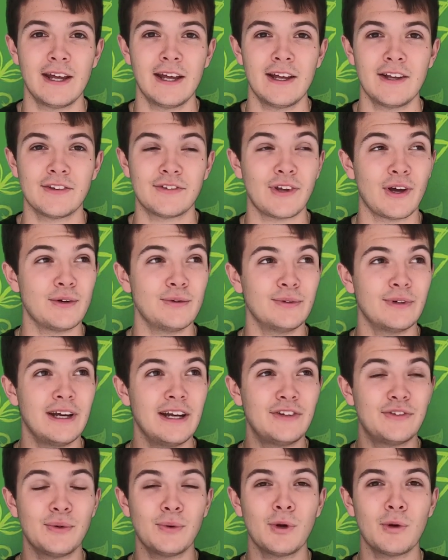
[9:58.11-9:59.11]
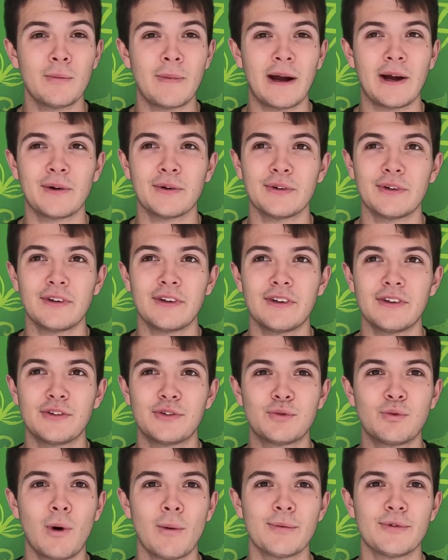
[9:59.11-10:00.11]
So it's all about
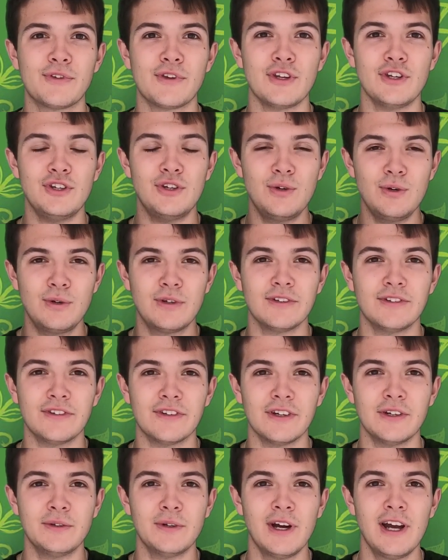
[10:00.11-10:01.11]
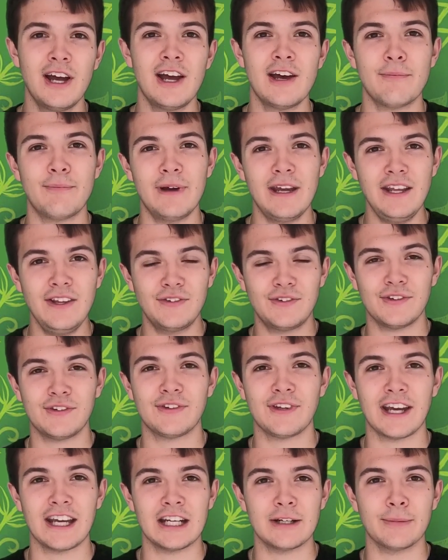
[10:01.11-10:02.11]
swaps that you can do, being
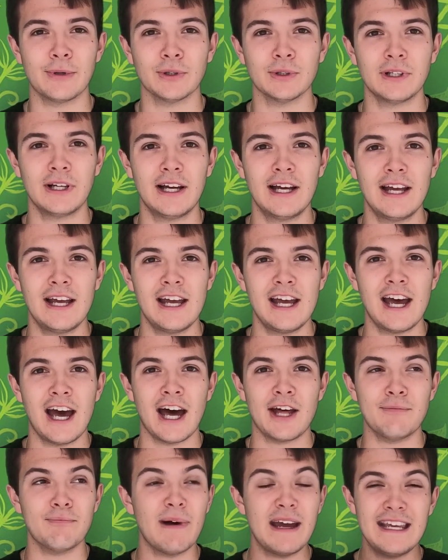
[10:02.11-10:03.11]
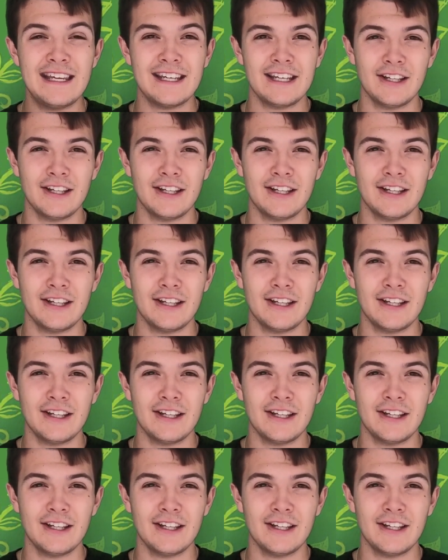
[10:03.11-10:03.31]
sustainable and making